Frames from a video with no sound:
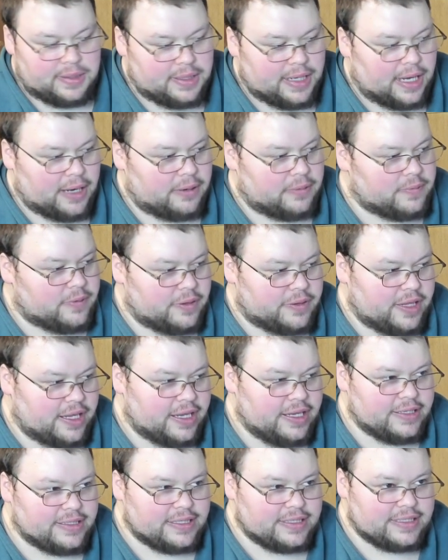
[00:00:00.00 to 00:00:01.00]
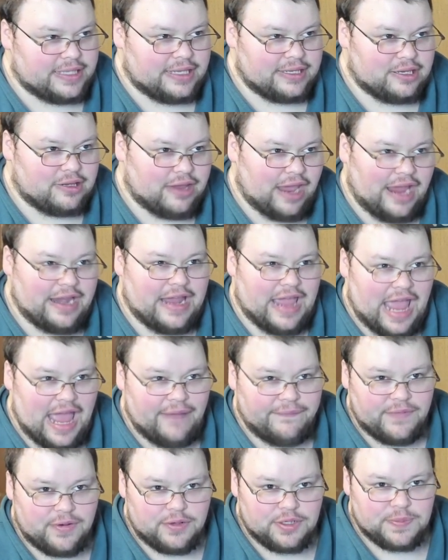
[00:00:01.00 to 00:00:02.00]
Now, the thing is, is that you kind of
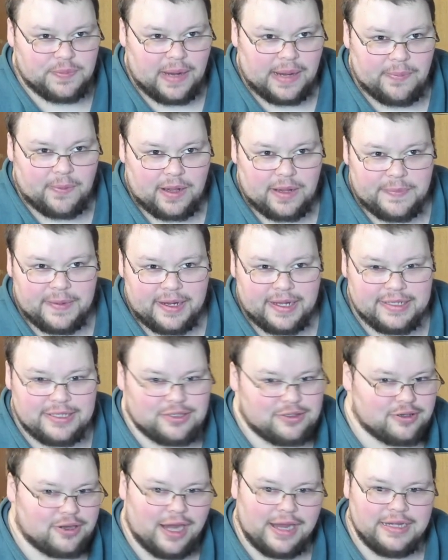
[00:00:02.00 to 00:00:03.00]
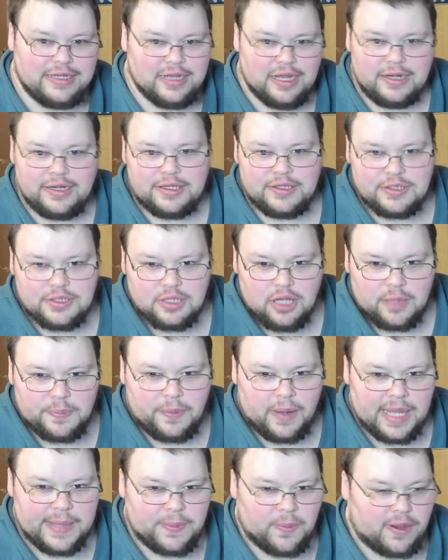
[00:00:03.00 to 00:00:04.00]
have to use Pipewire because trying to
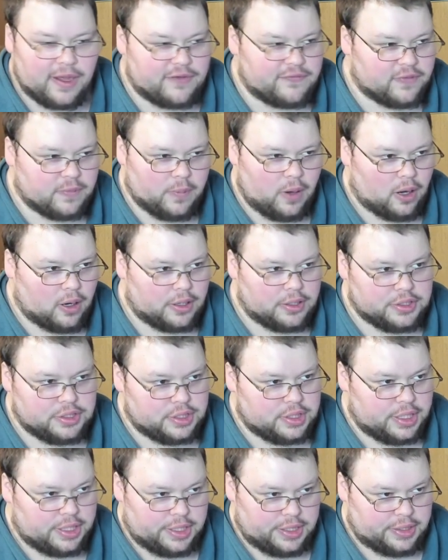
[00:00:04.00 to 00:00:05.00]
uninstall Pipewire from Arch